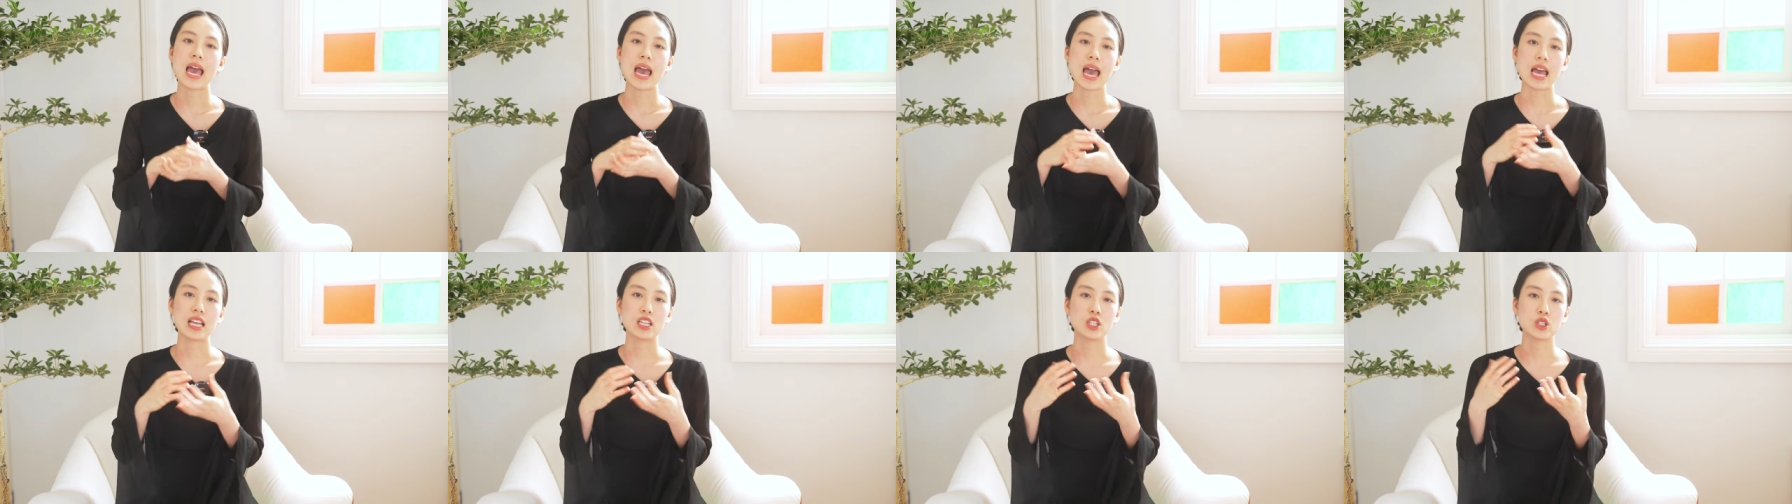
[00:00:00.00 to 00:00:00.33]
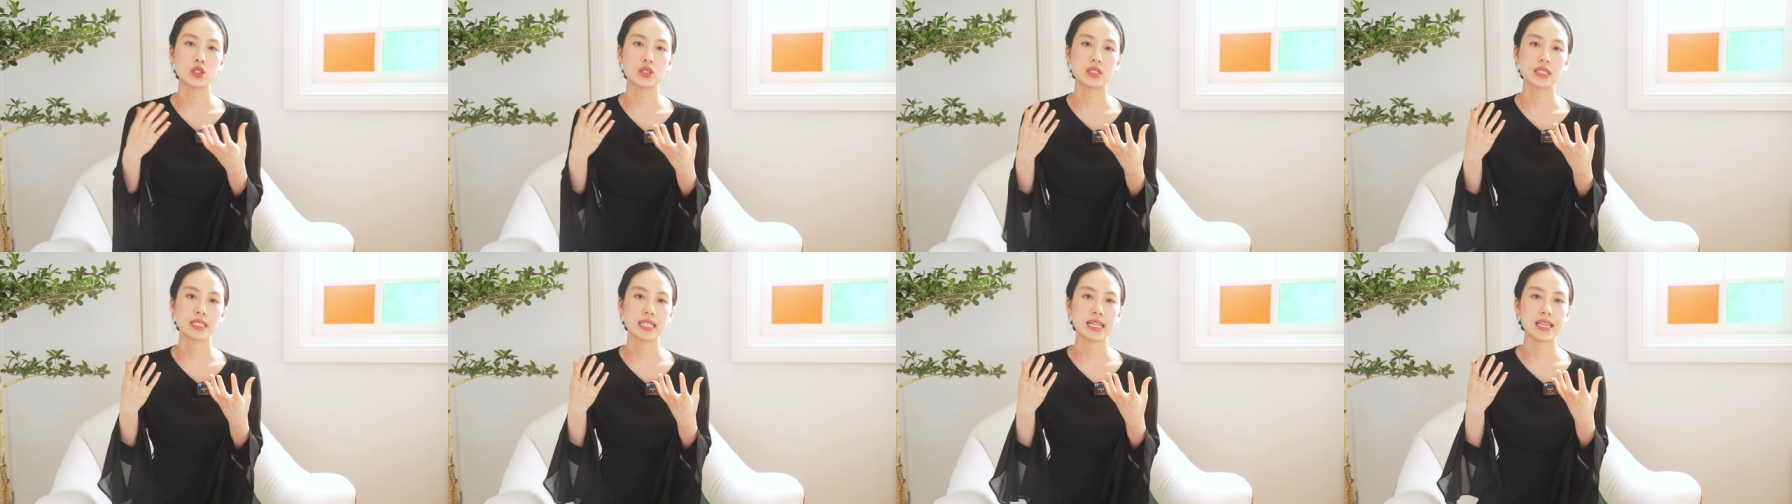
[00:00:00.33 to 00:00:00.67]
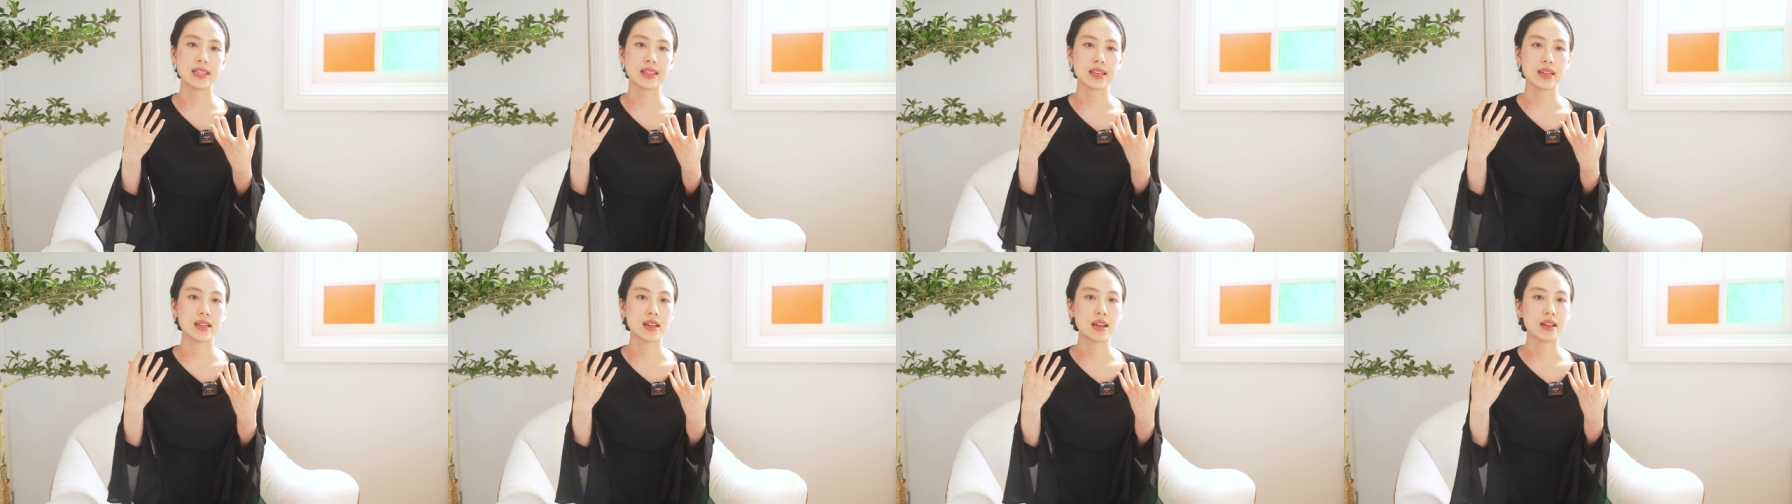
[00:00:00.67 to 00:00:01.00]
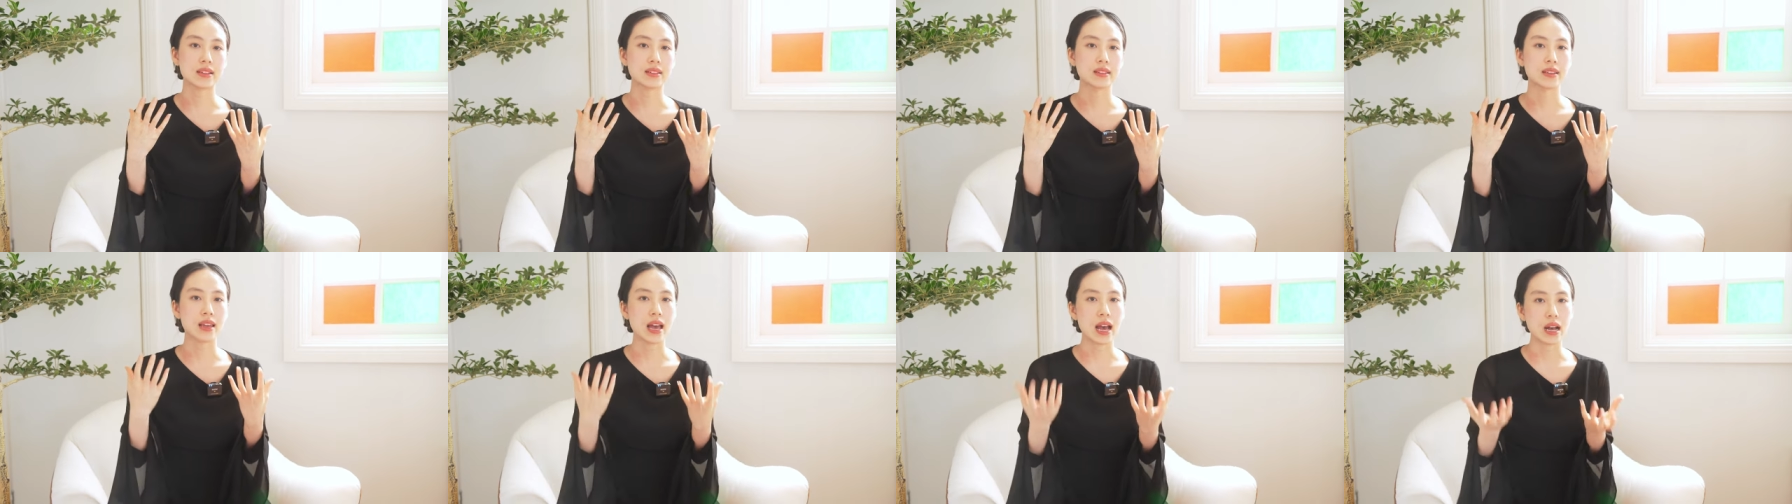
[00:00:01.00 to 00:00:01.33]
and you see there
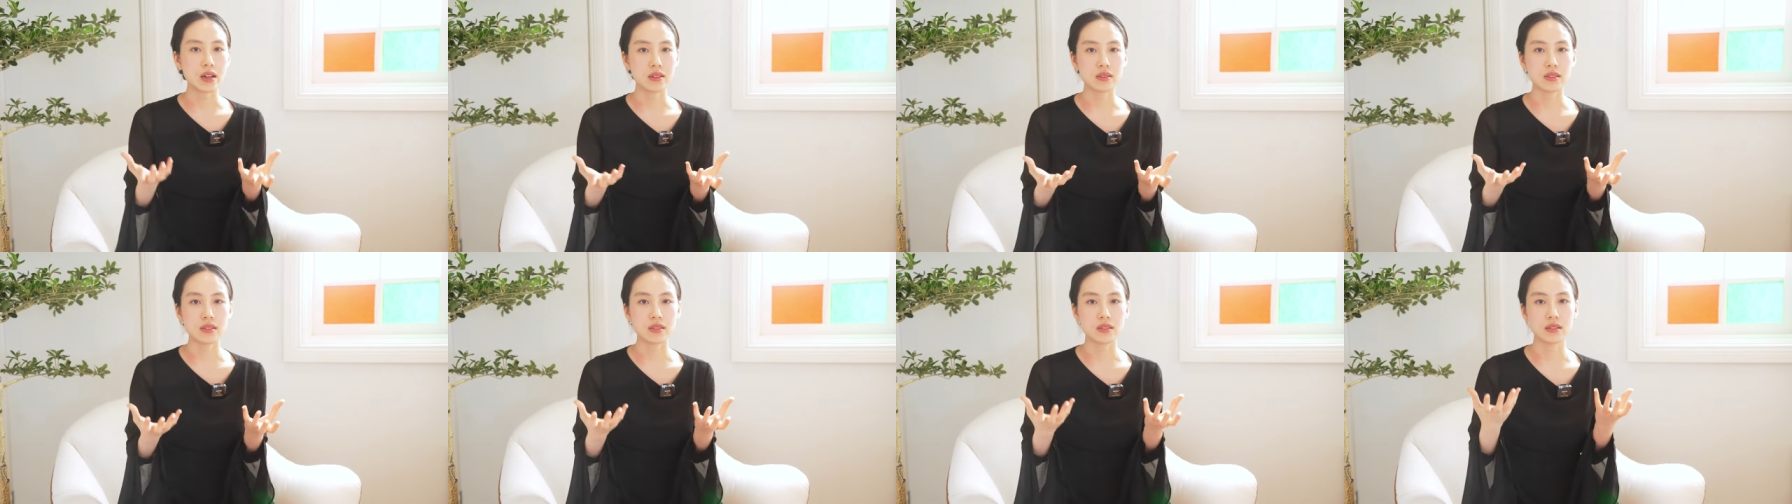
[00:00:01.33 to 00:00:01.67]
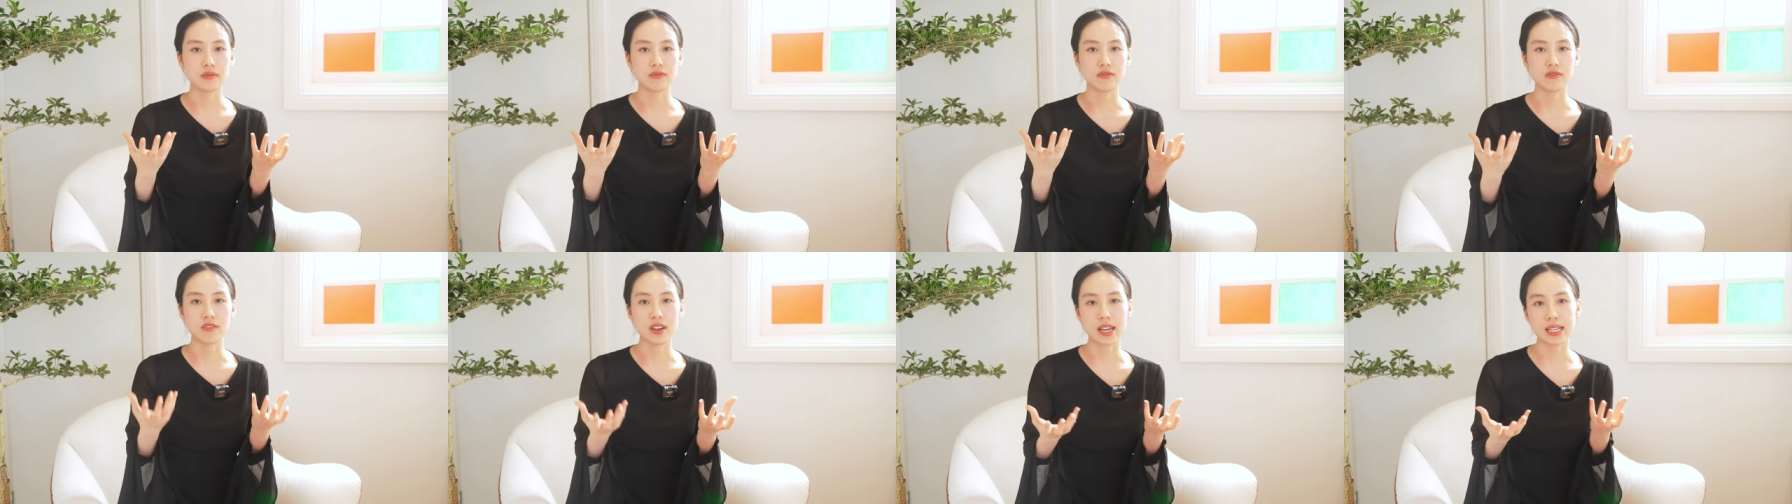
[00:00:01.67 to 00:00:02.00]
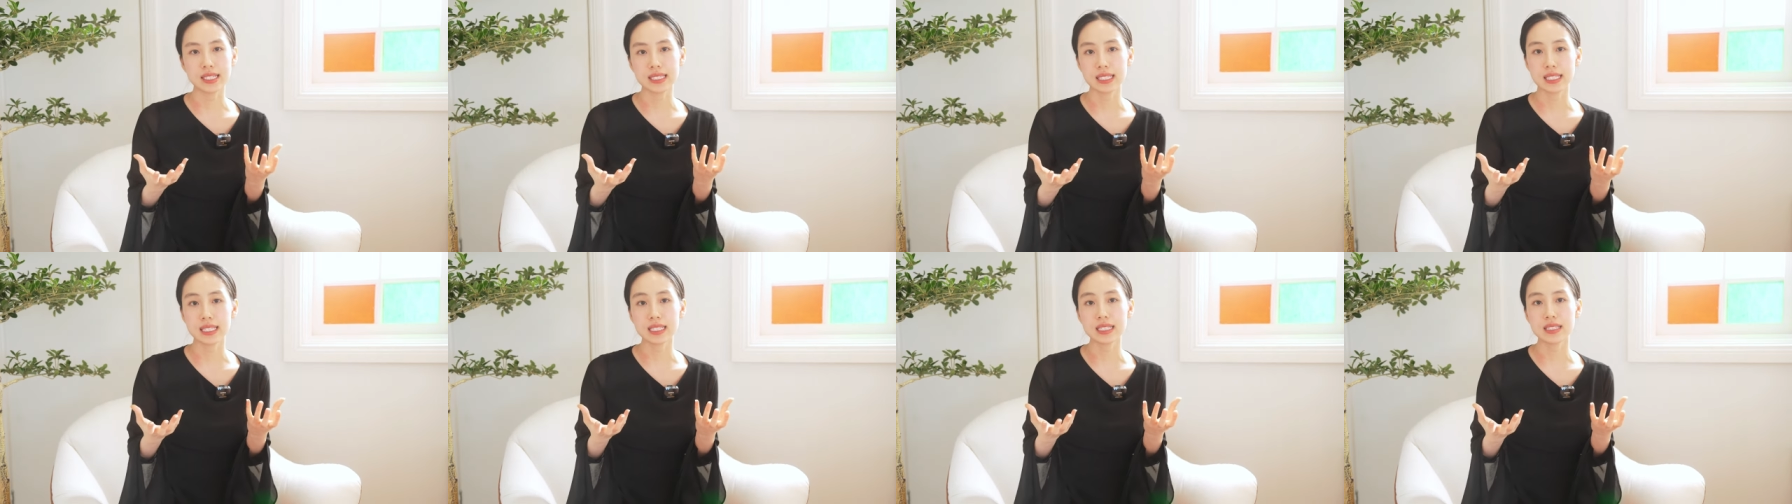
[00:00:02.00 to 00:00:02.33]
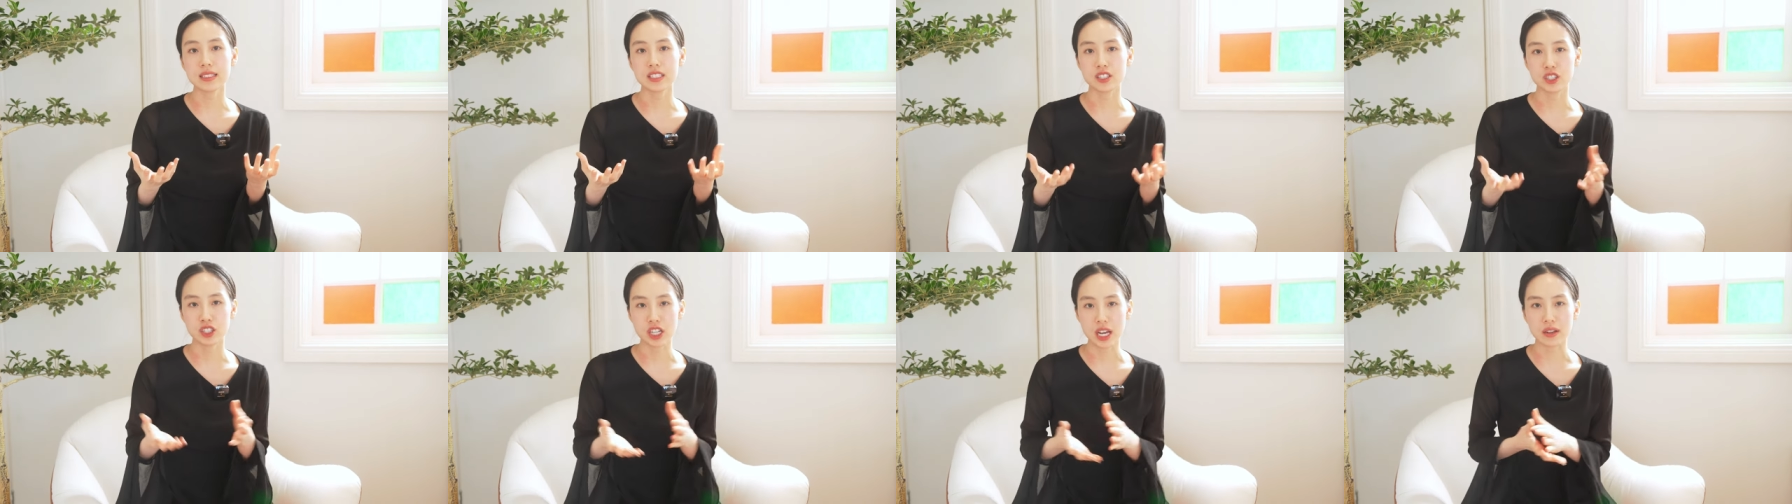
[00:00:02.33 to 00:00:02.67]
are thousands of
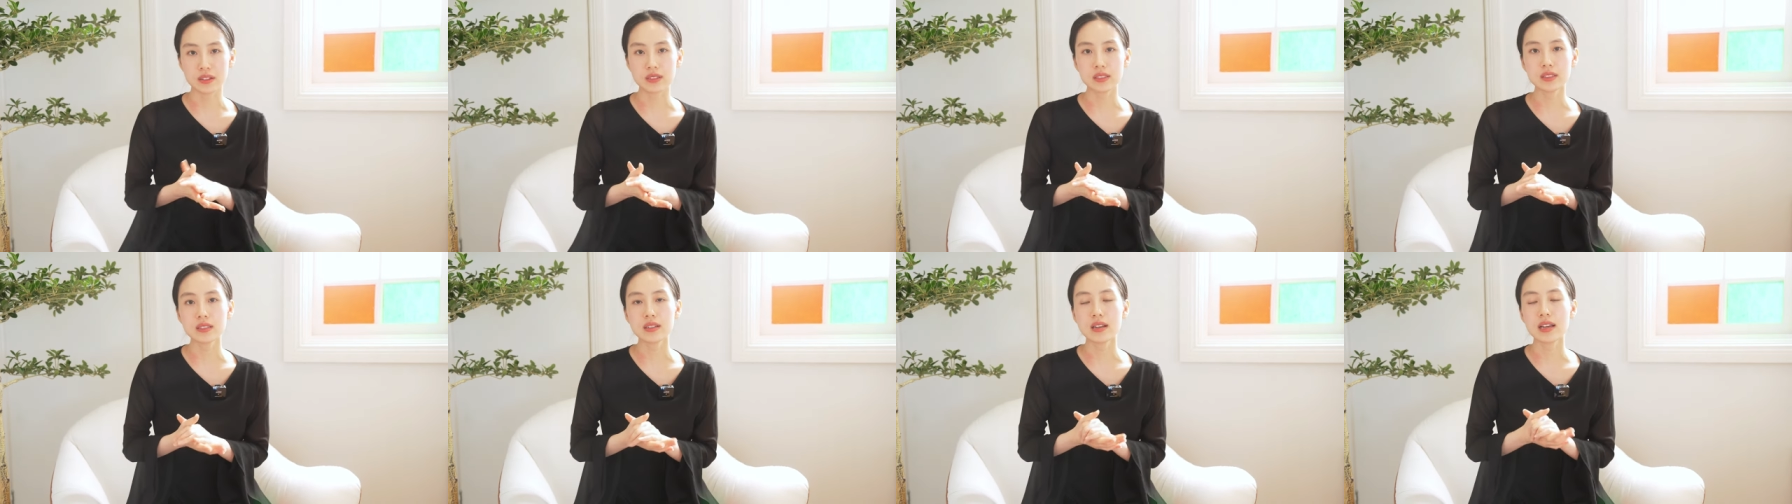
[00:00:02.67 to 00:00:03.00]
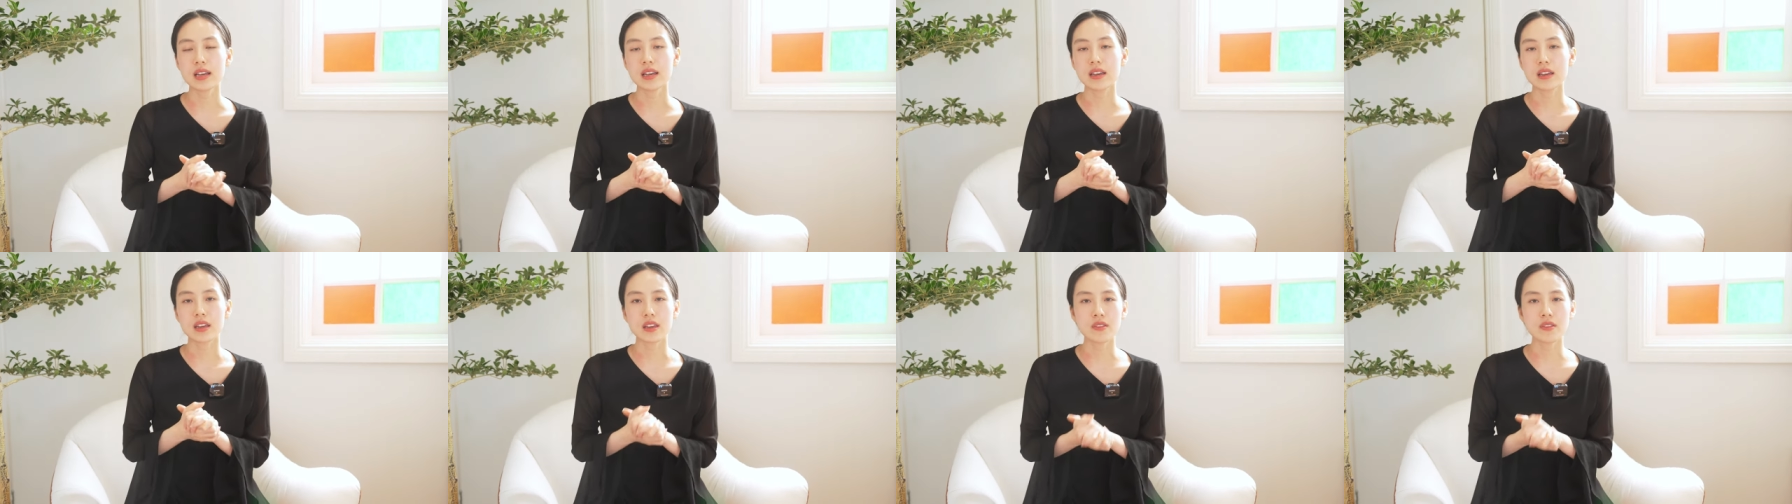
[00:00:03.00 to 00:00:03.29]
faceless channel,